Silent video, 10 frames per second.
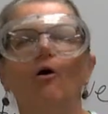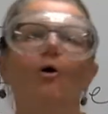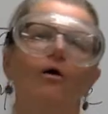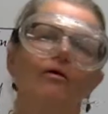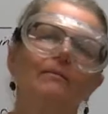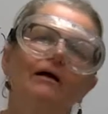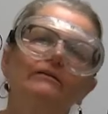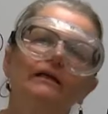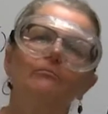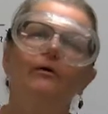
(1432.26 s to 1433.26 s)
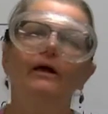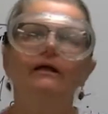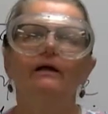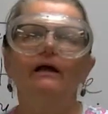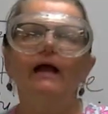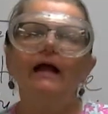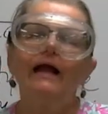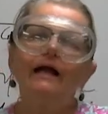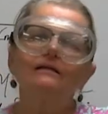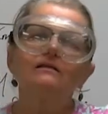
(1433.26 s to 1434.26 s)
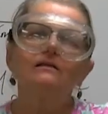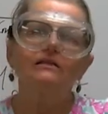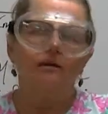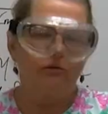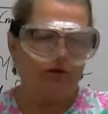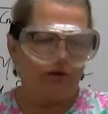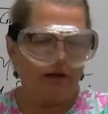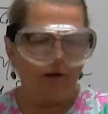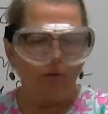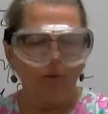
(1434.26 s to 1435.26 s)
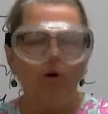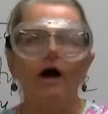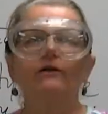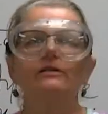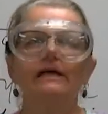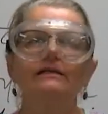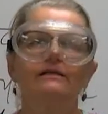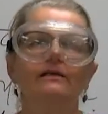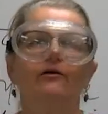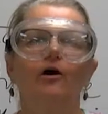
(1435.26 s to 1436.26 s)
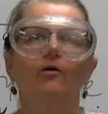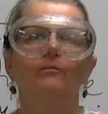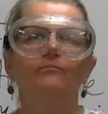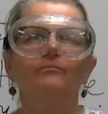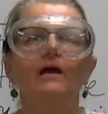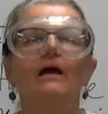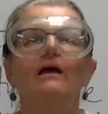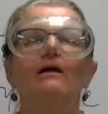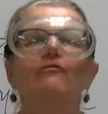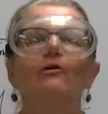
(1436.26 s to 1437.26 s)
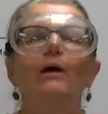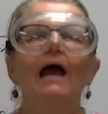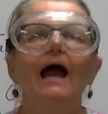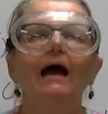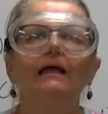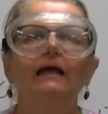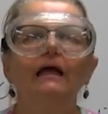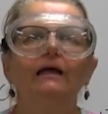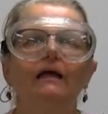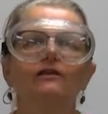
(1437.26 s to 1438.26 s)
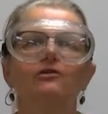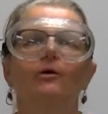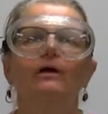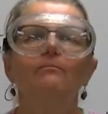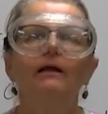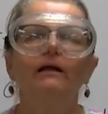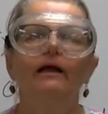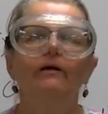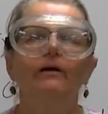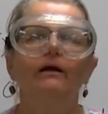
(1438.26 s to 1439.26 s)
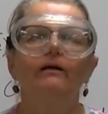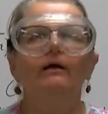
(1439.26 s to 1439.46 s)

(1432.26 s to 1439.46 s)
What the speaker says: or the melting point. It's the temperature. When water's at 0, if you add heat, it's going to be a liquid.